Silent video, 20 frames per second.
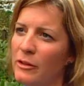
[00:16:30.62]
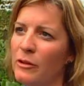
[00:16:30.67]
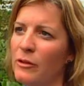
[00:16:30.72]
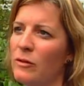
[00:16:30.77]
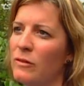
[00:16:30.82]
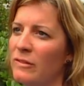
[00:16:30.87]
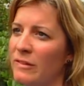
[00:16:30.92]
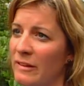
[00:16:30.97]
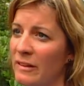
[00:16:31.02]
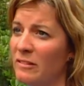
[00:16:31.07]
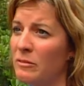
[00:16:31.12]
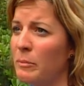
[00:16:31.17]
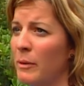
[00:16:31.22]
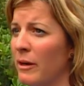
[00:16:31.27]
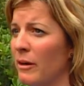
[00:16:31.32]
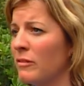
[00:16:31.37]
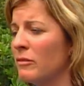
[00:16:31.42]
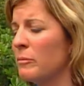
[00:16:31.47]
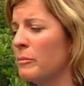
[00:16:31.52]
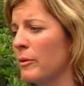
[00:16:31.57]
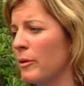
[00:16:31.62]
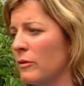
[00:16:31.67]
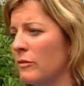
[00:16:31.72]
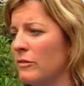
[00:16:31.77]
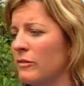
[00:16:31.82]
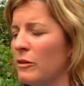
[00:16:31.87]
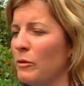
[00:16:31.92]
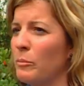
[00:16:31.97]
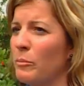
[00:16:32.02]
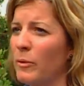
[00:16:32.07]
use these pairs of
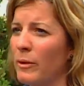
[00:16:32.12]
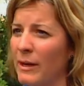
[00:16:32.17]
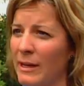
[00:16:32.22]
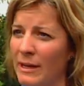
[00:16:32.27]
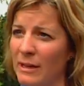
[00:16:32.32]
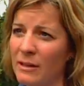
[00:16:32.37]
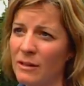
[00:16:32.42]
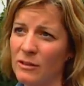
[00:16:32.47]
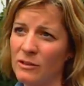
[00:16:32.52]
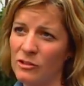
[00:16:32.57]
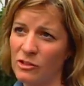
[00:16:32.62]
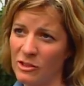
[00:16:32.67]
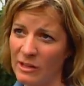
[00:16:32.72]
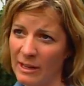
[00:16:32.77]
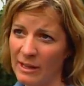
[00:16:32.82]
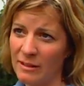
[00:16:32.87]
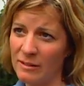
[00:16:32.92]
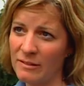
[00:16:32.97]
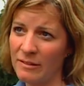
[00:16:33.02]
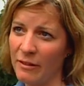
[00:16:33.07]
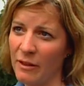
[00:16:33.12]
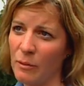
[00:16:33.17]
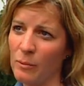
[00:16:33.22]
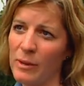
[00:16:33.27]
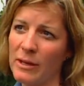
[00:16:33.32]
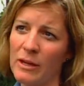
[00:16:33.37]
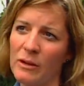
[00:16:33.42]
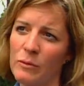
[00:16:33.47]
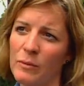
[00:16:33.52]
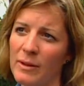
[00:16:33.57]
birds to breed chicks that
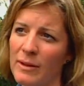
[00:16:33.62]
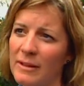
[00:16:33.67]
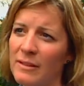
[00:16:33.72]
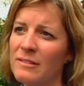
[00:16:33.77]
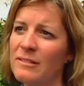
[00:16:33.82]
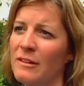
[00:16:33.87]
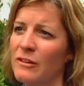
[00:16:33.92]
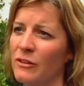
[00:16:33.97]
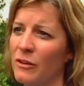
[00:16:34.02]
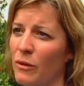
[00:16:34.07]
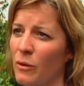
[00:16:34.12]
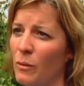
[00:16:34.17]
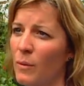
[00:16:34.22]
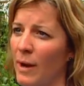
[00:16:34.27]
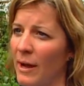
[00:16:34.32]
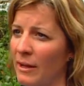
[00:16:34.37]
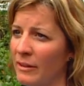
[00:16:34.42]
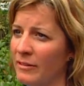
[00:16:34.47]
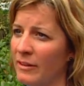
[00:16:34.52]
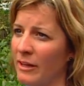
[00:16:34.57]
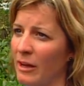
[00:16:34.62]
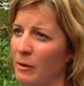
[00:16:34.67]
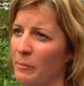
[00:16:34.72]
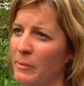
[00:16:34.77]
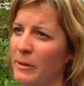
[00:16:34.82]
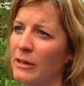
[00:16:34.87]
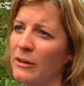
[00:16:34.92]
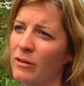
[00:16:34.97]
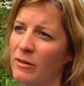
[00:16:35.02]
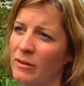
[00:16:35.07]
we can release into the wild to
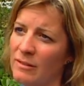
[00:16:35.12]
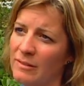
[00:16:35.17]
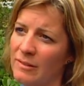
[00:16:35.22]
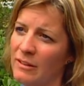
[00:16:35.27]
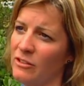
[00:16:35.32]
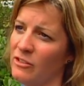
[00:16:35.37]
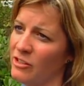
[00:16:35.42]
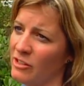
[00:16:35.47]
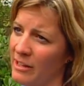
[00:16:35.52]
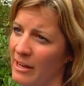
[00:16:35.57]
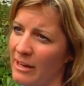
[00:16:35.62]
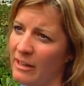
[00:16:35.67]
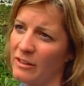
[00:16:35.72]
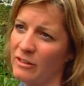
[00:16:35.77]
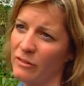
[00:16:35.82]
help increase the genetic